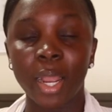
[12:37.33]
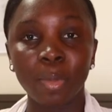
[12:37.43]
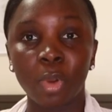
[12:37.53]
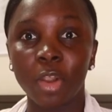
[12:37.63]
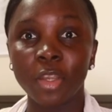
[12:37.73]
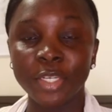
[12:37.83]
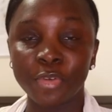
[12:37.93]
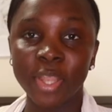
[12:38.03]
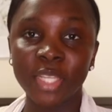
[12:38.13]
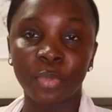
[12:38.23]
I'm already
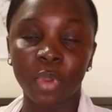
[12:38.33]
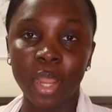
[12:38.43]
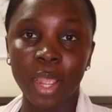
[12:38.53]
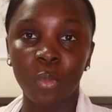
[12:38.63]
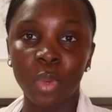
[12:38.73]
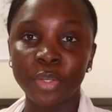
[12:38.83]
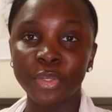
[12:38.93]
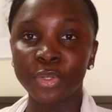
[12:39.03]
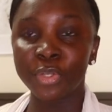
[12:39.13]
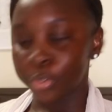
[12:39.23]
dressed but I
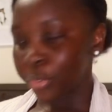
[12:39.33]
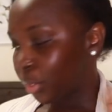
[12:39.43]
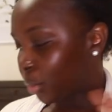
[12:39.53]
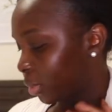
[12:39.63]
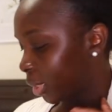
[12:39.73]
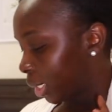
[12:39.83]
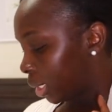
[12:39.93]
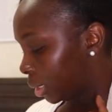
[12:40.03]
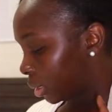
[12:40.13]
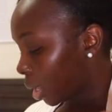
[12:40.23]
wanted to show you
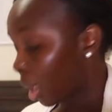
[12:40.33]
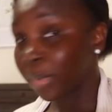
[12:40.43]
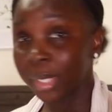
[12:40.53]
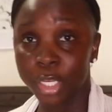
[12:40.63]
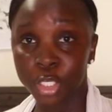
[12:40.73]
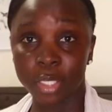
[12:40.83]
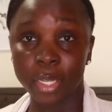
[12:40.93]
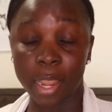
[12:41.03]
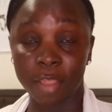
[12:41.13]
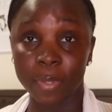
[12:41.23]
the combination
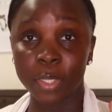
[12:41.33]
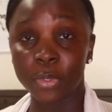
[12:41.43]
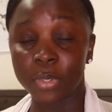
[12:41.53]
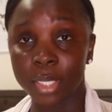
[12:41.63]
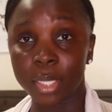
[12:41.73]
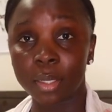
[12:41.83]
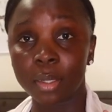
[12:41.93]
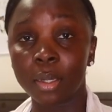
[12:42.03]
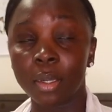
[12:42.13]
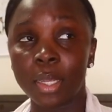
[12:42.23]
that I've been using